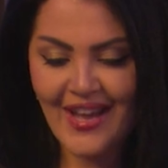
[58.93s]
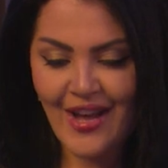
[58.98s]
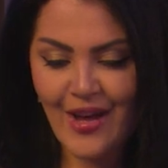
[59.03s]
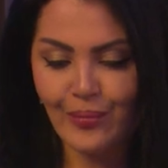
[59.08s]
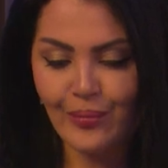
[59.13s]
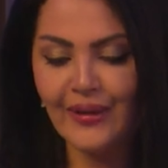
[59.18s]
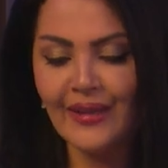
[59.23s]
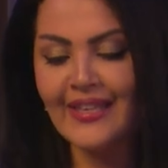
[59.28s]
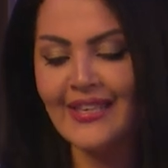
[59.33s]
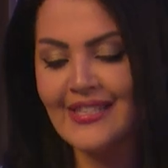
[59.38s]

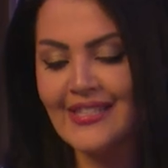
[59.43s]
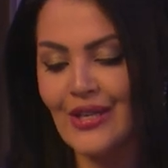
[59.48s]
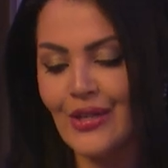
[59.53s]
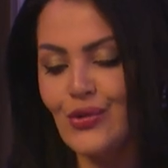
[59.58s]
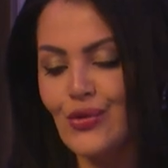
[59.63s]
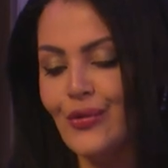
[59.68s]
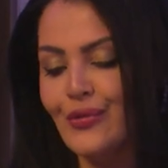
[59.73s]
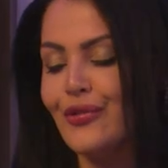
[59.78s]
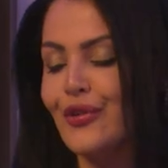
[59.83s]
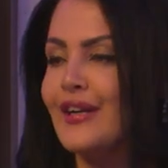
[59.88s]
Please
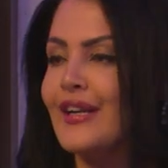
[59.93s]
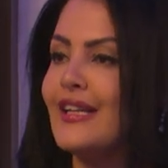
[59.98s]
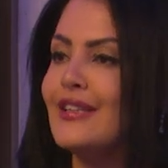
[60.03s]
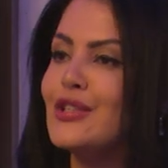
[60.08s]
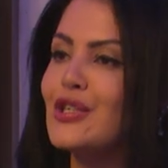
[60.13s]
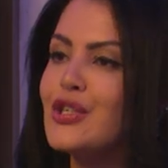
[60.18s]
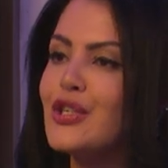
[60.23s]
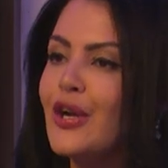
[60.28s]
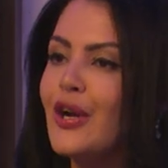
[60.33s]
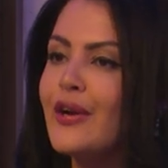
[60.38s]
don't forget to
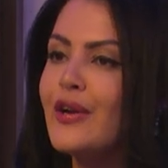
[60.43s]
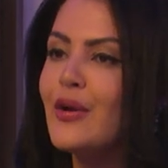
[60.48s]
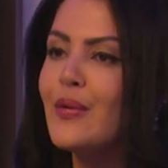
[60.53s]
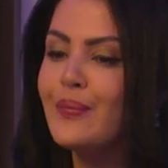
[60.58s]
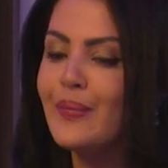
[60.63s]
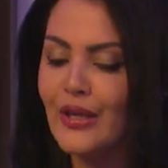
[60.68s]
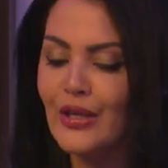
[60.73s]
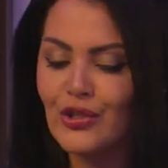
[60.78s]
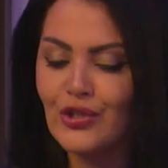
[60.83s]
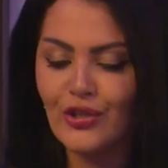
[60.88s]
share your
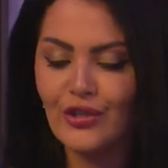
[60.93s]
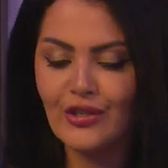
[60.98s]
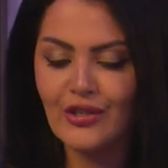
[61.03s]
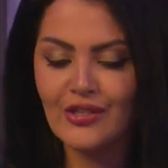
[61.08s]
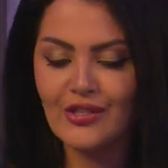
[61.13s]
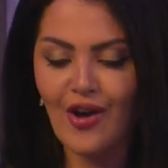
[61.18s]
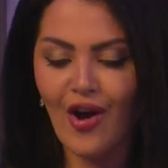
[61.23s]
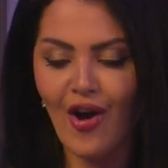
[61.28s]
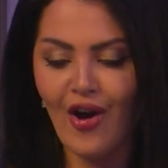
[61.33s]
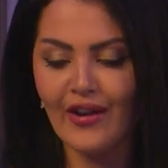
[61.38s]

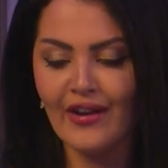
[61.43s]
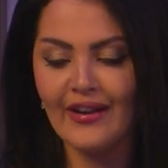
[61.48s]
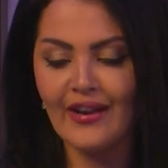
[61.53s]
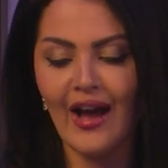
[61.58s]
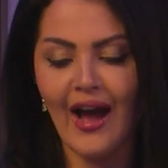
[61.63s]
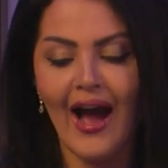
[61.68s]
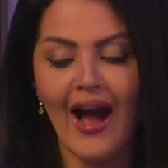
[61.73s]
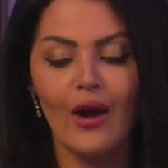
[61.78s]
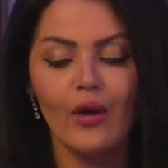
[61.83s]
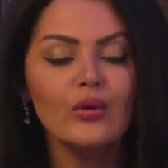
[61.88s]
pictures
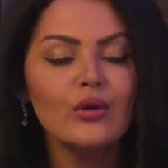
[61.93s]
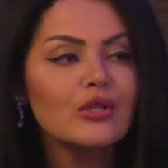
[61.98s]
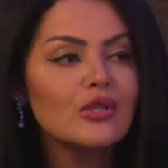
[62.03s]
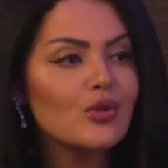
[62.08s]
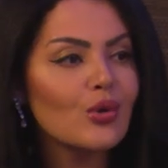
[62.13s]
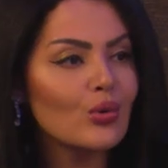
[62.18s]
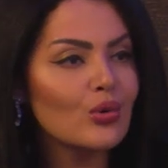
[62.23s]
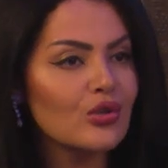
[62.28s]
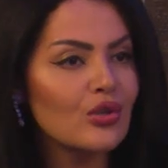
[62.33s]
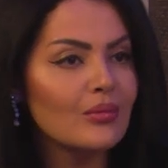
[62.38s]
on our
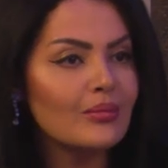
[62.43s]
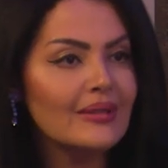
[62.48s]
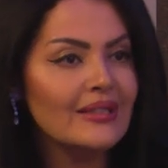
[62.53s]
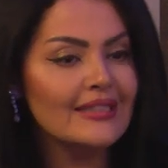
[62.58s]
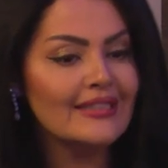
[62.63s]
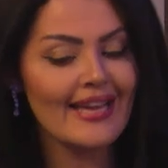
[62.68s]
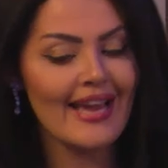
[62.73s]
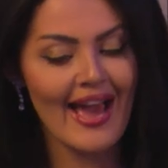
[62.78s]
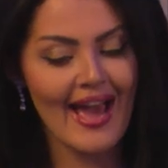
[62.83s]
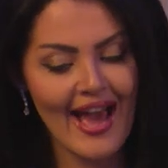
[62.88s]
social
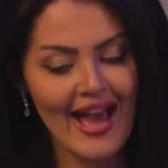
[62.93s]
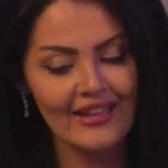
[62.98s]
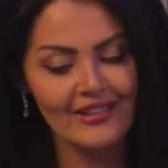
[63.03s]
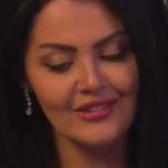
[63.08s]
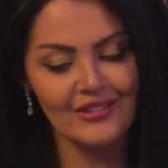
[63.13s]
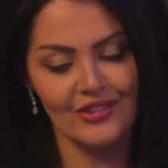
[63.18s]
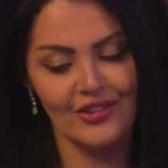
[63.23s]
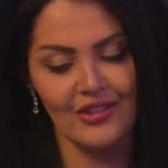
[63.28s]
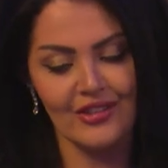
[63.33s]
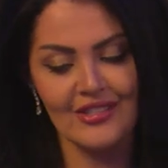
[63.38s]
media
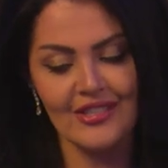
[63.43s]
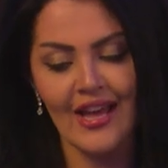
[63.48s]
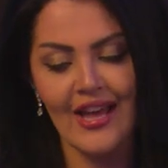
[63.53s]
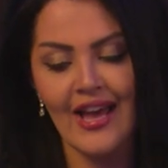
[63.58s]
handles,